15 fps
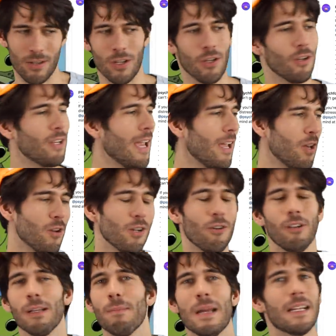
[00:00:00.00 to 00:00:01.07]
you can, you can
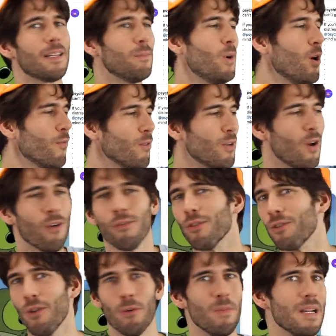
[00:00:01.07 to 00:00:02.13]
only make them over and over
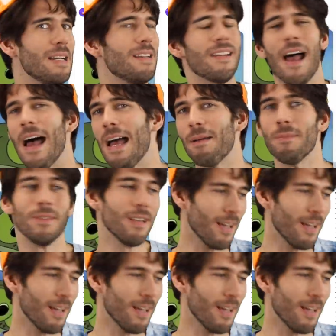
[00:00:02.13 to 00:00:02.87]
so many times,